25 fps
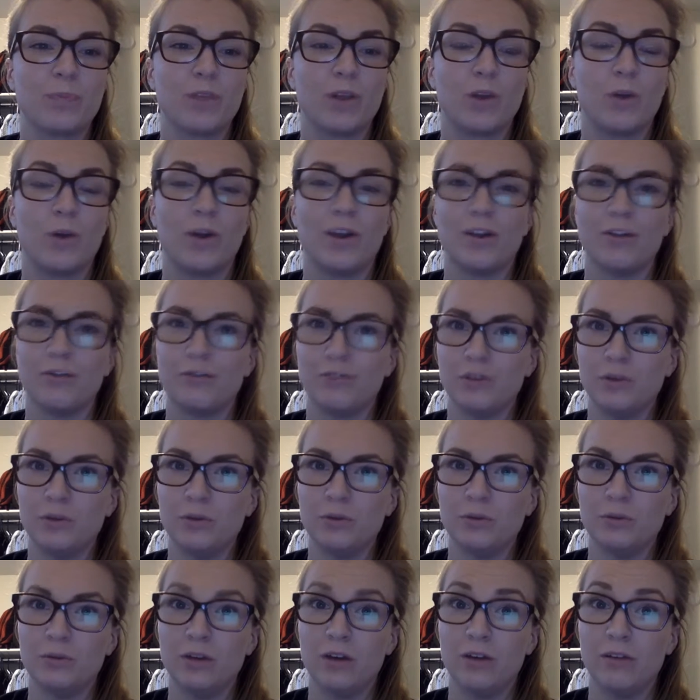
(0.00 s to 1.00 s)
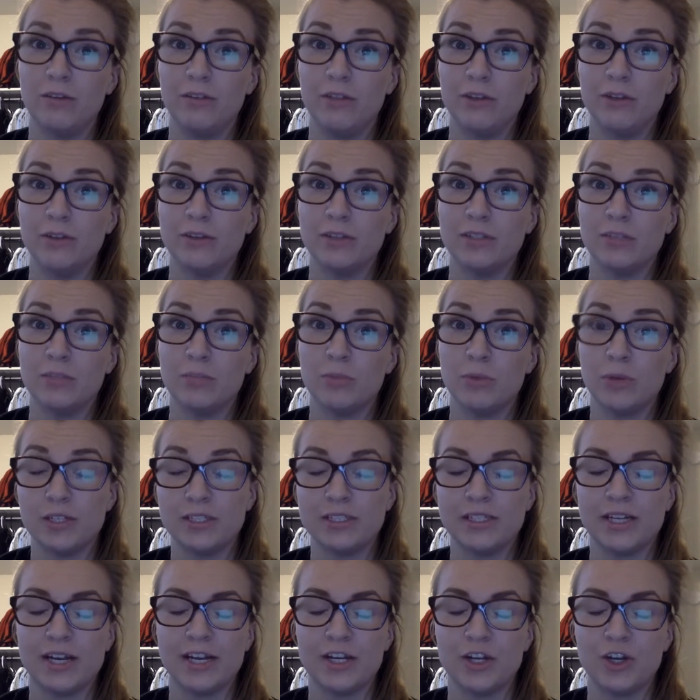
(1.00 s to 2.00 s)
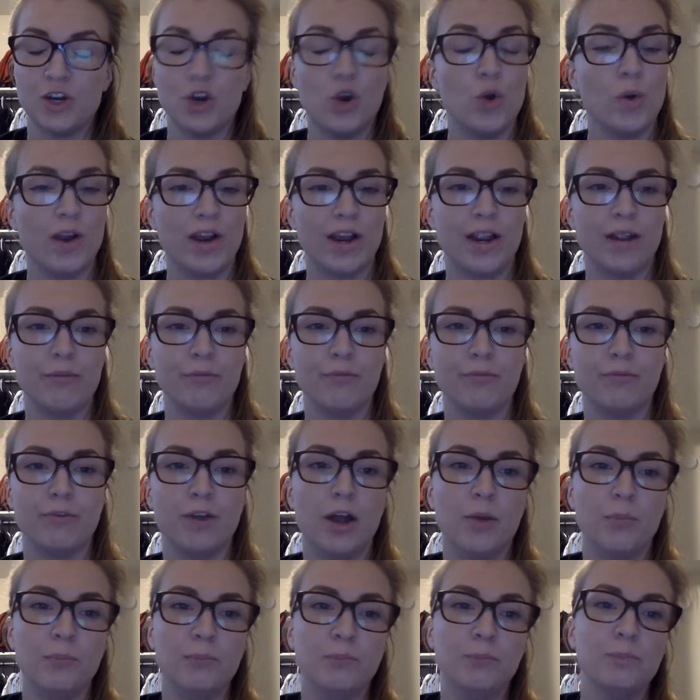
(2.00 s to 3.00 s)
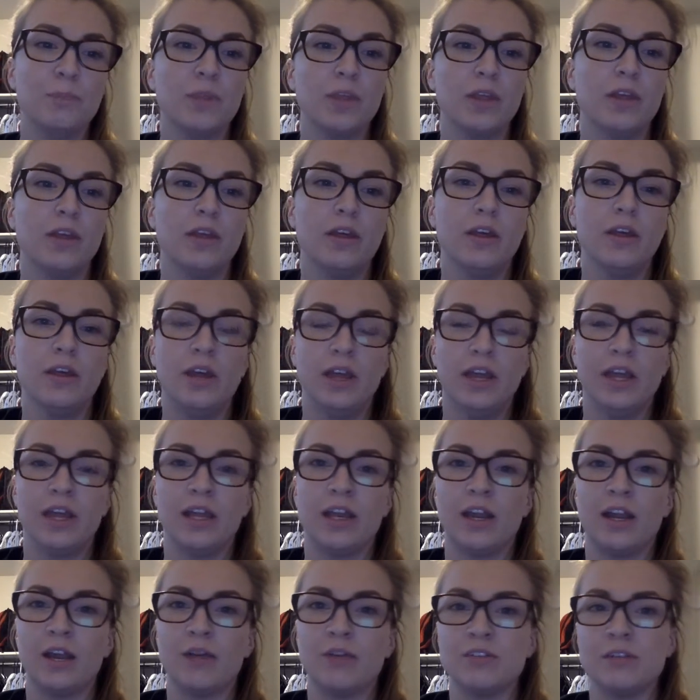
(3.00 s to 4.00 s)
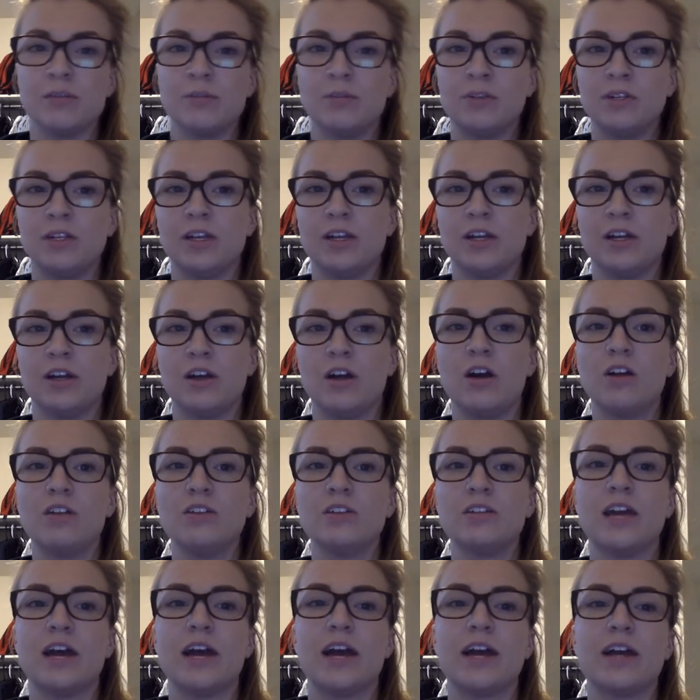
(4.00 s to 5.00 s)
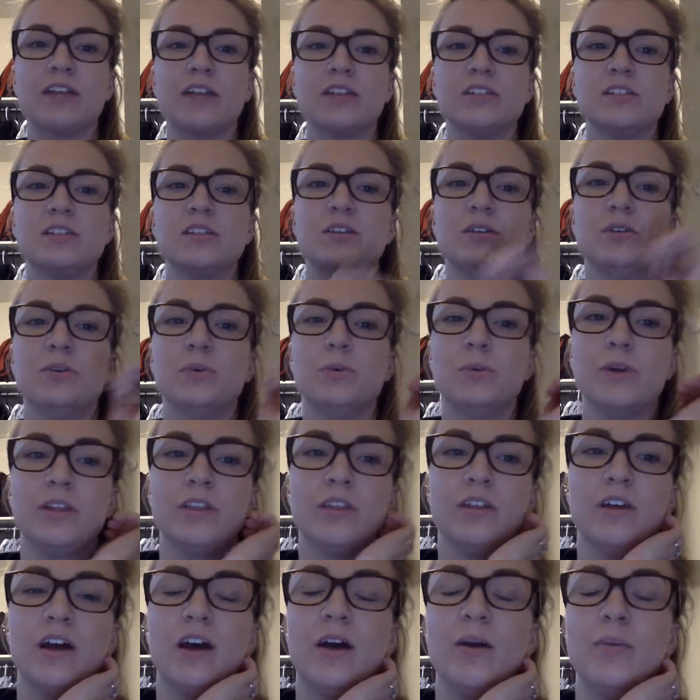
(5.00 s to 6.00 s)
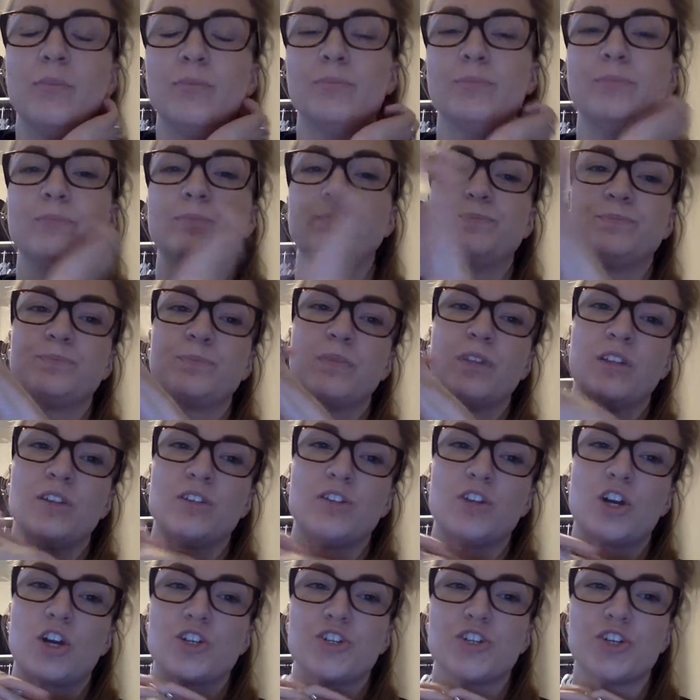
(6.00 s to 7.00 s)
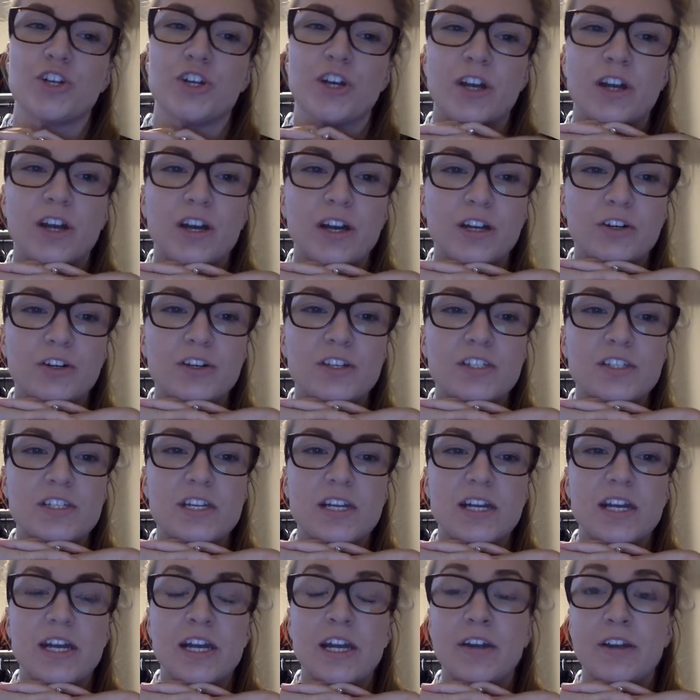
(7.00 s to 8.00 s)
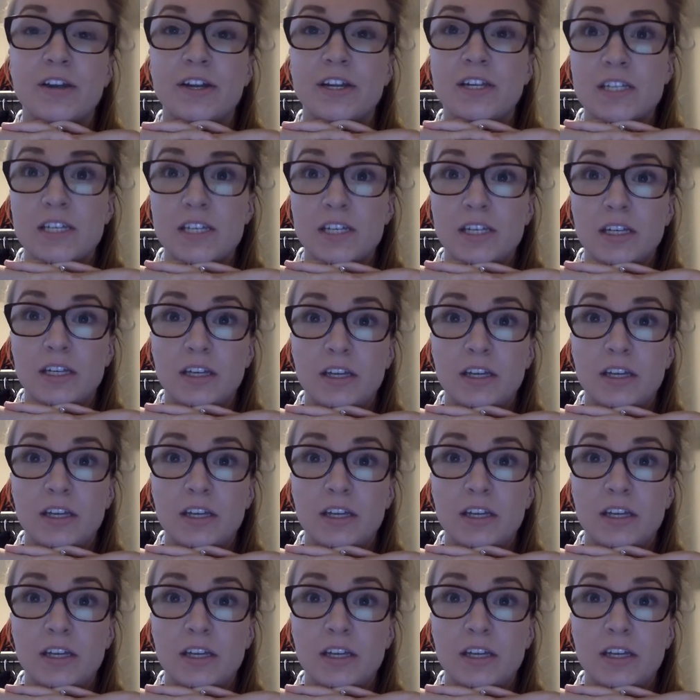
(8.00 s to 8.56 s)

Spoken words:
quite a few of those in Boise, Idaho, where I am from, and I was able to get in contact with Dr. Christina Harrington,